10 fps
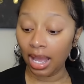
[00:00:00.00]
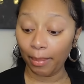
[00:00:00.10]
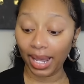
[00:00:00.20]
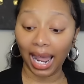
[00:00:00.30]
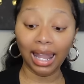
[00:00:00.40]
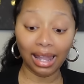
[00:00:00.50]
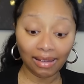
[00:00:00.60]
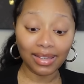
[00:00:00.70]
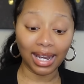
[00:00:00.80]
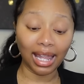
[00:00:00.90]
But I
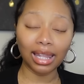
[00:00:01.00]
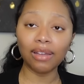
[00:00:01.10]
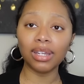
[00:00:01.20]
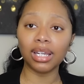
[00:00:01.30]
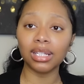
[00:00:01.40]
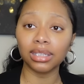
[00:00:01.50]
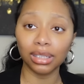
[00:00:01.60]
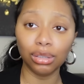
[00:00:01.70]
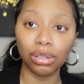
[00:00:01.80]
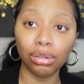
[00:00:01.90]
love it. I love it because
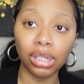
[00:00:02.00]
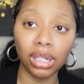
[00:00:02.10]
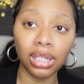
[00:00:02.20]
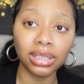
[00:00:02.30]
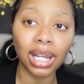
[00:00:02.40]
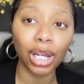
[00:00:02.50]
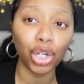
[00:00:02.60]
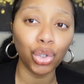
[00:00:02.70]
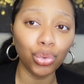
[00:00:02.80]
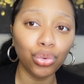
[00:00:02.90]
it'll go good. It's not a
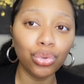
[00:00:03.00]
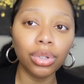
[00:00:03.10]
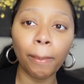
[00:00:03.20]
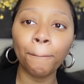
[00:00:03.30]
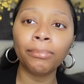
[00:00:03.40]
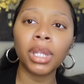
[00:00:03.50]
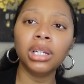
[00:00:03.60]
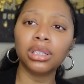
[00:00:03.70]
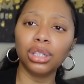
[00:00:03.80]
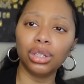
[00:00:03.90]
nude.
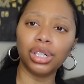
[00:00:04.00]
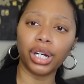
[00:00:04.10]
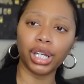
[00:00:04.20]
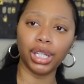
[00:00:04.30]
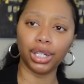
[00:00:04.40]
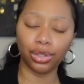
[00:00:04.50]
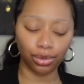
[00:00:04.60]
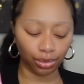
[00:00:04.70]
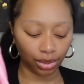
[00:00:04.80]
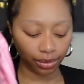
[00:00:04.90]
a little darker than a
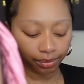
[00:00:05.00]
nude.